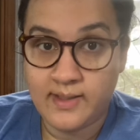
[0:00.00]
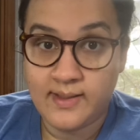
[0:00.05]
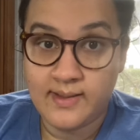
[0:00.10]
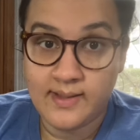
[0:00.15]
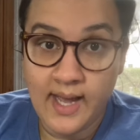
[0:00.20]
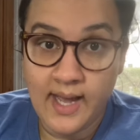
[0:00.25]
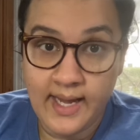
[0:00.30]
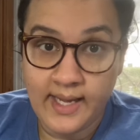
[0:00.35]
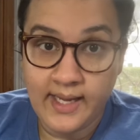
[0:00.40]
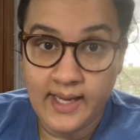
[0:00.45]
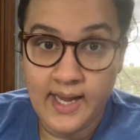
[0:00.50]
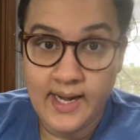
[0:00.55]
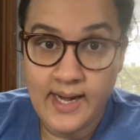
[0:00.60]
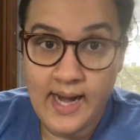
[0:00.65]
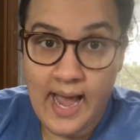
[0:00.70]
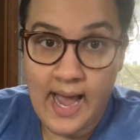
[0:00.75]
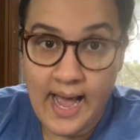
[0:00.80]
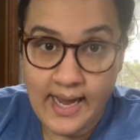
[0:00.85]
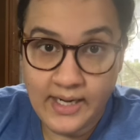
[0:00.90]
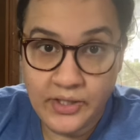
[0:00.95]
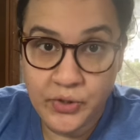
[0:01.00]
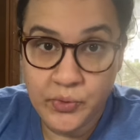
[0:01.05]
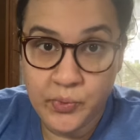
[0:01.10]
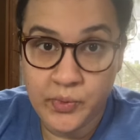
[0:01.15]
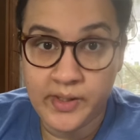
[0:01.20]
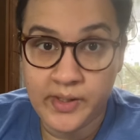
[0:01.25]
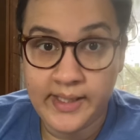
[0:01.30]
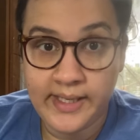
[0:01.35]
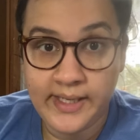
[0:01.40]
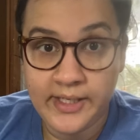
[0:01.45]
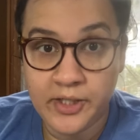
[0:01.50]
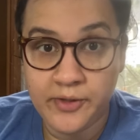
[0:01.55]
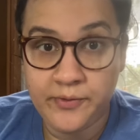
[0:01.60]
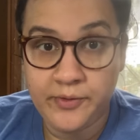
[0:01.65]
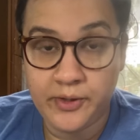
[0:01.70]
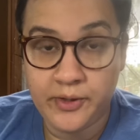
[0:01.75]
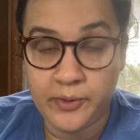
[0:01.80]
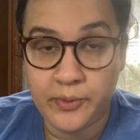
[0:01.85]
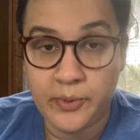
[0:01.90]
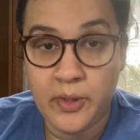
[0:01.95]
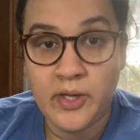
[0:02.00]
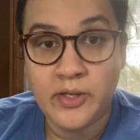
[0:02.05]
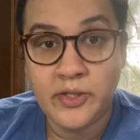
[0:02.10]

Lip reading: cite an actual interview